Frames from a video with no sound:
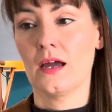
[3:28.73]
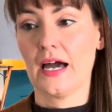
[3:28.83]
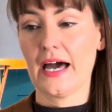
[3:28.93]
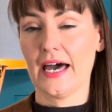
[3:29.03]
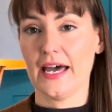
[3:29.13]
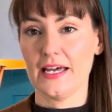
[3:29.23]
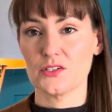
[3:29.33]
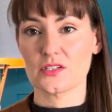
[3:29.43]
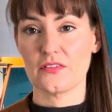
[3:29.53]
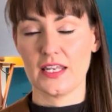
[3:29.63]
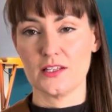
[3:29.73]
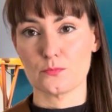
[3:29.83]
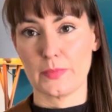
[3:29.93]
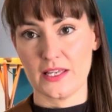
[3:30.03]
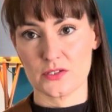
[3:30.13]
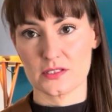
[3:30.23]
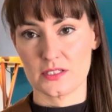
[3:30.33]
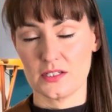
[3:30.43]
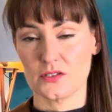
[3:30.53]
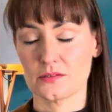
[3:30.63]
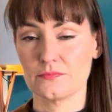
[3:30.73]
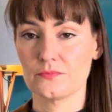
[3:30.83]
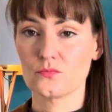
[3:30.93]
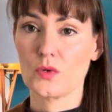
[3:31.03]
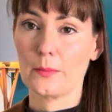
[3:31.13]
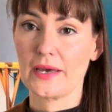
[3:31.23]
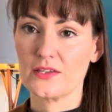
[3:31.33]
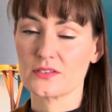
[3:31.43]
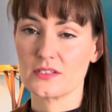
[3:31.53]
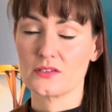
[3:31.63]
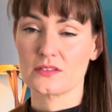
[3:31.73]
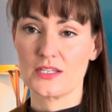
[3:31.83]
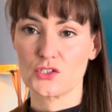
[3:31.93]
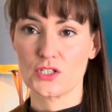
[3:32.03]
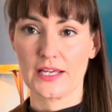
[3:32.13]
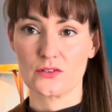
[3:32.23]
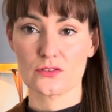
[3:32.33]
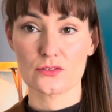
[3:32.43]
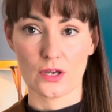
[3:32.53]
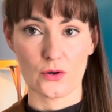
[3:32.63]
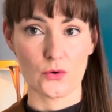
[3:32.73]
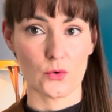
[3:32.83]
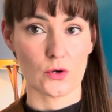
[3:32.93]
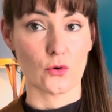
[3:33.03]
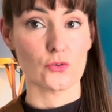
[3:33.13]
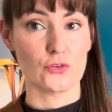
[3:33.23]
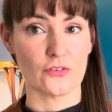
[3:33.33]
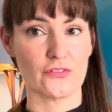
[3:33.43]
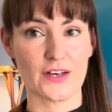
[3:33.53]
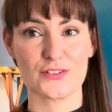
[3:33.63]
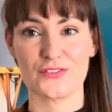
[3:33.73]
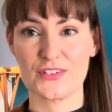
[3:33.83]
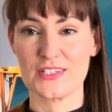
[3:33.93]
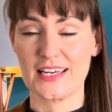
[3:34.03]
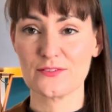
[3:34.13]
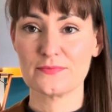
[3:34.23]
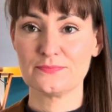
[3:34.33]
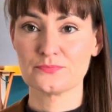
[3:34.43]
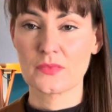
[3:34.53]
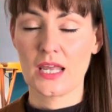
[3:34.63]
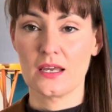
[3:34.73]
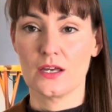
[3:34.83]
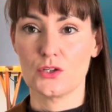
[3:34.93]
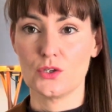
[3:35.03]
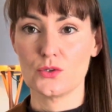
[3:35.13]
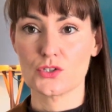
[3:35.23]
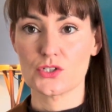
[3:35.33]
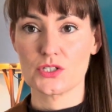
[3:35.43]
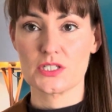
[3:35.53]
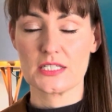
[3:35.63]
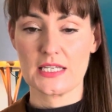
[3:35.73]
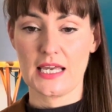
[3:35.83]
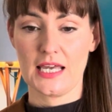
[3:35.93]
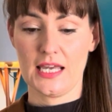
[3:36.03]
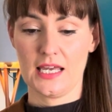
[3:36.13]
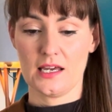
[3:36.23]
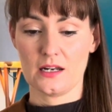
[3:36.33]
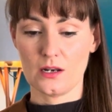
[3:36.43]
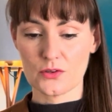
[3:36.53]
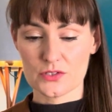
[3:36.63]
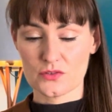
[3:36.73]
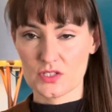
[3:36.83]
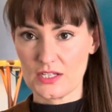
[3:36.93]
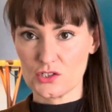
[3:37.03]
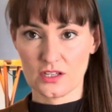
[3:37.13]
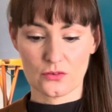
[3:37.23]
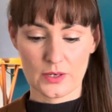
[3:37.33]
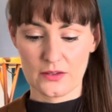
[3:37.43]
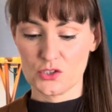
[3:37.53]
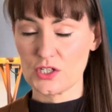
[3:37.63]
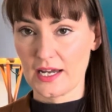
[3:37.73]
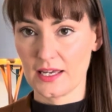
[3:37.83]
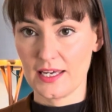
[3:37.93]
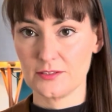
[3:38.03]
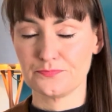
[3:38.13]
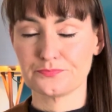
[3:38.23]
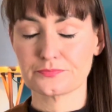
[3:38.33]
and then is basted, a basted stitching. So on your first fitting you should see lots of stitching throughout the jacket.